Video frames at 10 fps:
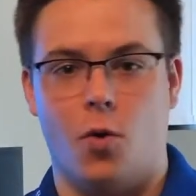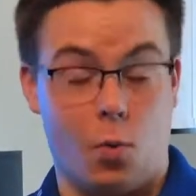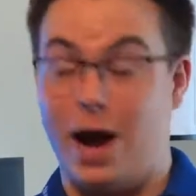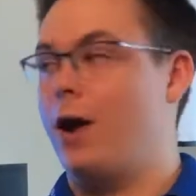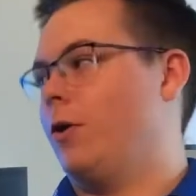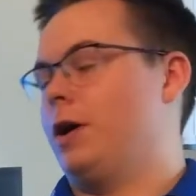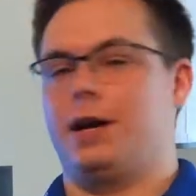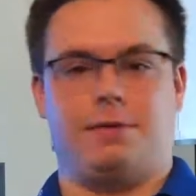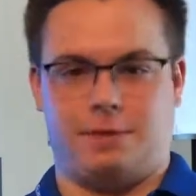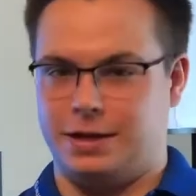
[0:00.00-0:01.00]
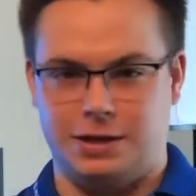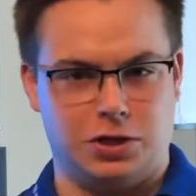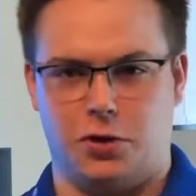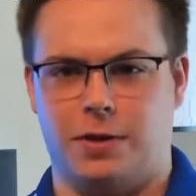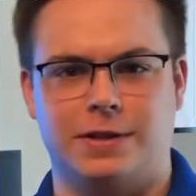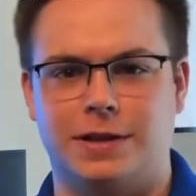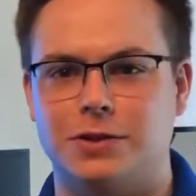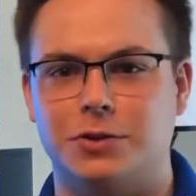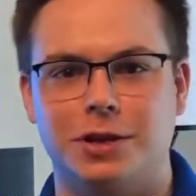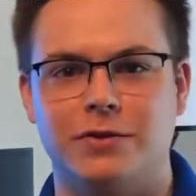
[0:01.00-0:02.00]
wow, I didn't know that a
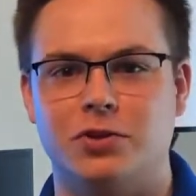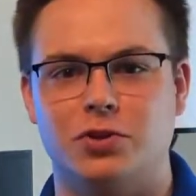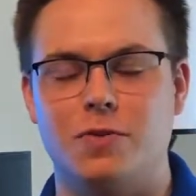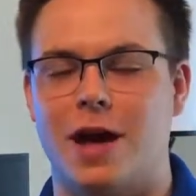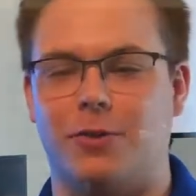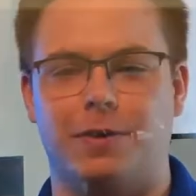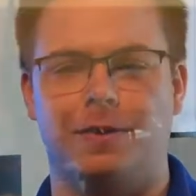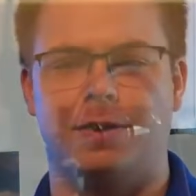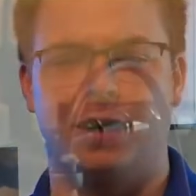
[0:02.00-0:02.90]
sensor could even do that within the